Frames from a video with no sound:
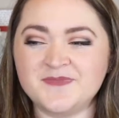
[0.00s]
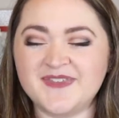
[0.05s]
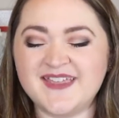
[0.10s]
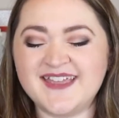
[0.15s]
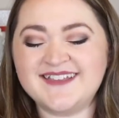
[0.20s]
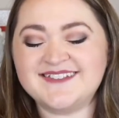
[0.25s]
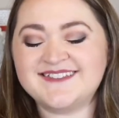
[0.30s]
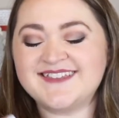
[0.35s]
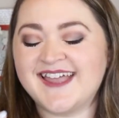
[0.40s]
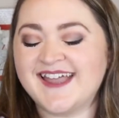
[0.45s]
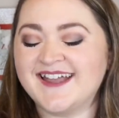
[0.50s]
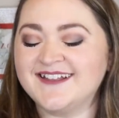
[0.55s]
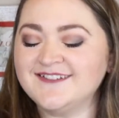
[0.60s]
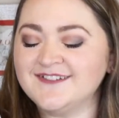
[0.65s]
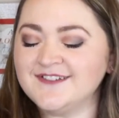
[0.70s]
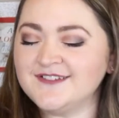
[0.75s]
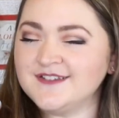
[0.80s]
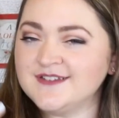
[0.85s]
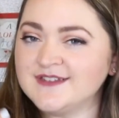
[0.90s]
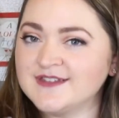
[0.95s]
it
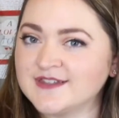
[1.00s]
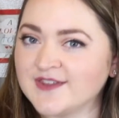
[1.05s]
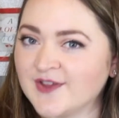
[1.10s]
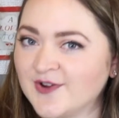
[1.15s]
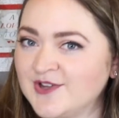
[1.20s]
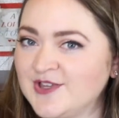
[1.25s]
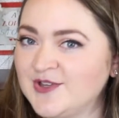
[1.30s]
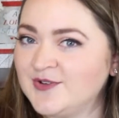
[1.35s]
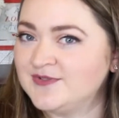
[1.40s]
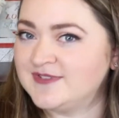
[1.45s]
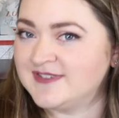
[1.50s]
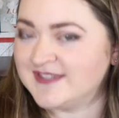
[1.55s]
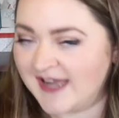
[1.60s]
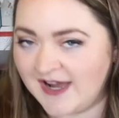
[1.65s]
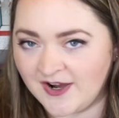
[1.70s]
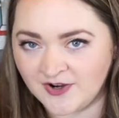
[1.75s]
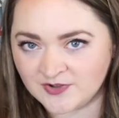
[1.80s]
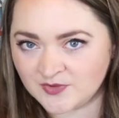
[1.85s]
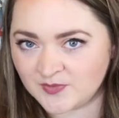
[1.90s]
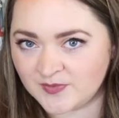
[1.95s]
tends to slow you
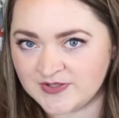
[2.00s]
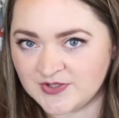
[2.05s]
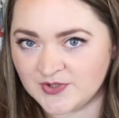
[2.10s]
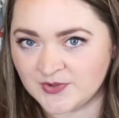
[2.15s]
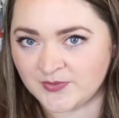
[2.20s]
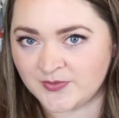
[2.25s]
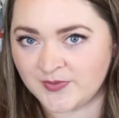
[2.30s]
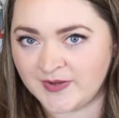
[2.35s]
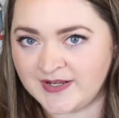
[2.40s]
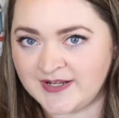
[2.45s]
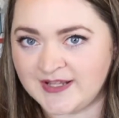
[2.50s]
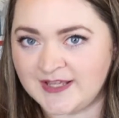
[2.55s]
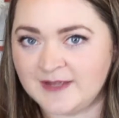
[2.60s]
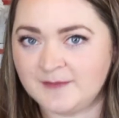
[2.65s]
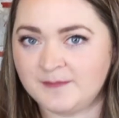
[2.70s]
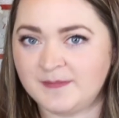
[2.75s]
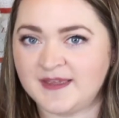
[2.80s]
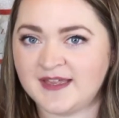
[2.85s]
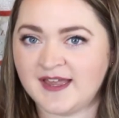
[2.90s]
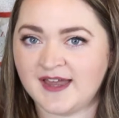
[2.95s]
down when you're
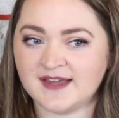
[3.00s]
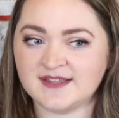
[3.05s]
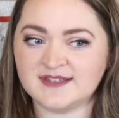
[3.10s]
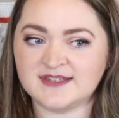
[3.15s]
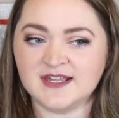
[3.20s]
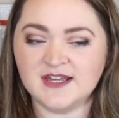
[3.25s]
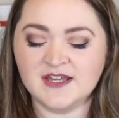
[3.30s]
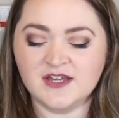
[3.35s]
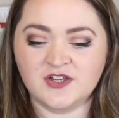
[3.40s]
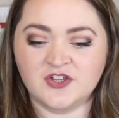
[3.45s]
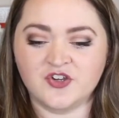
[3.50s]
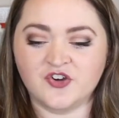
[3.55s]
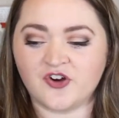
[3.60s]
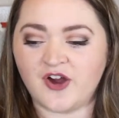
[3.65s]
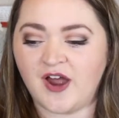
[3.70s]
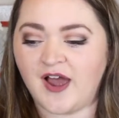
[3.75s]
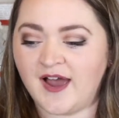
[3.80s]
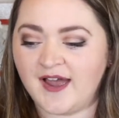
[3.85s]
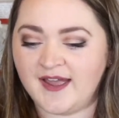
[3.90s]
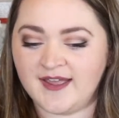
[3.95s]
reading because
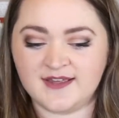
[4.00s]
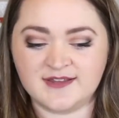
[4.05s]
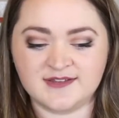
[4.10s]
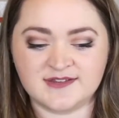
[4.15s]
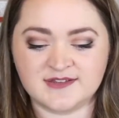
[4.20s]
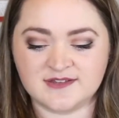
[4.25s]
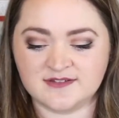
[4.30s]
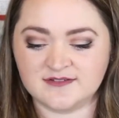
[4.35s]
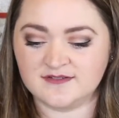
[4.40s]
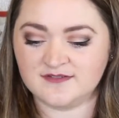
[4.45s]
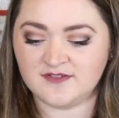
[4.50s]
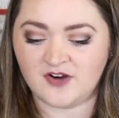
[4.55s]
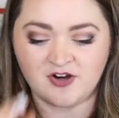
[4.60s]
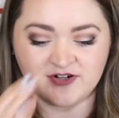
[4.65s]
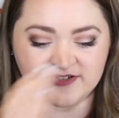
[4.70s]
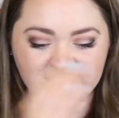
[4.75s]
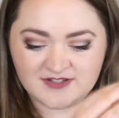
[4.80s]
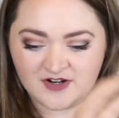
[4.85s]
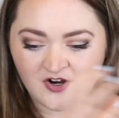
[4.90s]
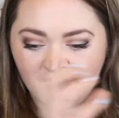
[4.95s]
your eyes
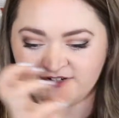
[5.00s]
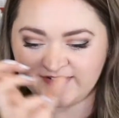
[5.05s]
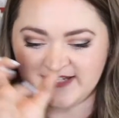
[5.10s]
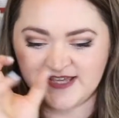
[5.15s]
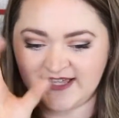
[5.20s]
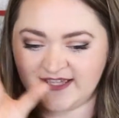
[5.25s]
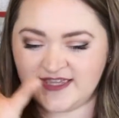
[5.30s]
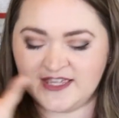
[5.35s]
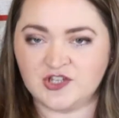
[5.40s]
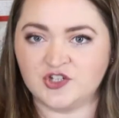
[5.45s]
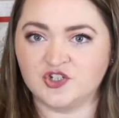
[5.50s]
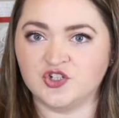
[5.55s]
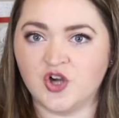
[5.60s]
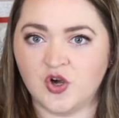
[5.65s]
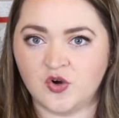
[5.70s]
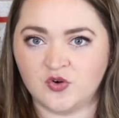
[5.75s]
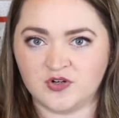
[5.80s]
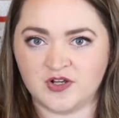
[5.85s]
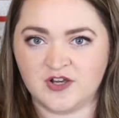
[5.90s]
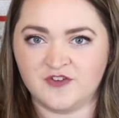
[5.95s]
are, are taking
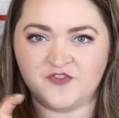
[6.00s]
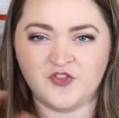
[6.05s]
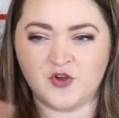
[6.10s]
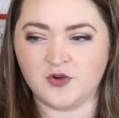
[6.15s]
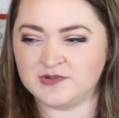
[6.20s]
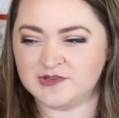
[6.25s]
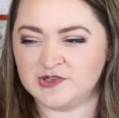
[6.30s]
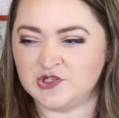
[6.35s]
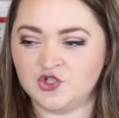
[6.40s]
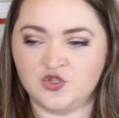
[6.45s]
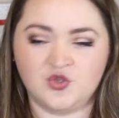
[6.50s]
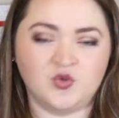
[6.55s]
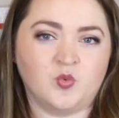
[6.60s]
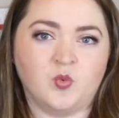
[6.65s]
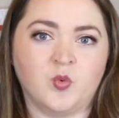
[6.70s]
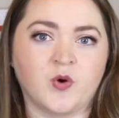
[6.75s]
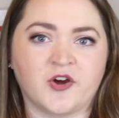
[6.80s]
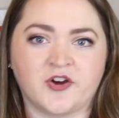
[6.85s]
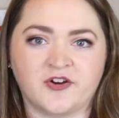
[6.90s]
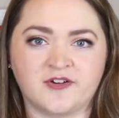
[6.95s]
note of those new
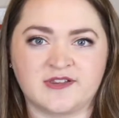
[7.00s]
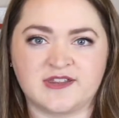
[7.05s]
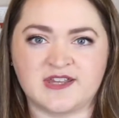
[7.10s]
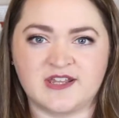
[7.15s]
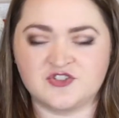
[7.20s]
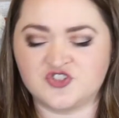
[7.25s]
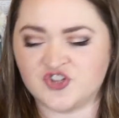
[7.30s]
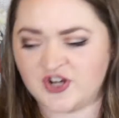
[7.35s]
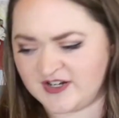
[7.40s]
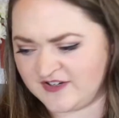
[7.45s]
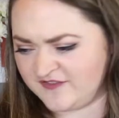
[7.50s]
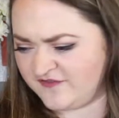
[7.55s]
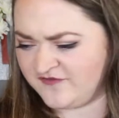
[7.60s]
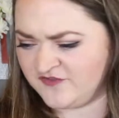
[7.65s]
words and trying to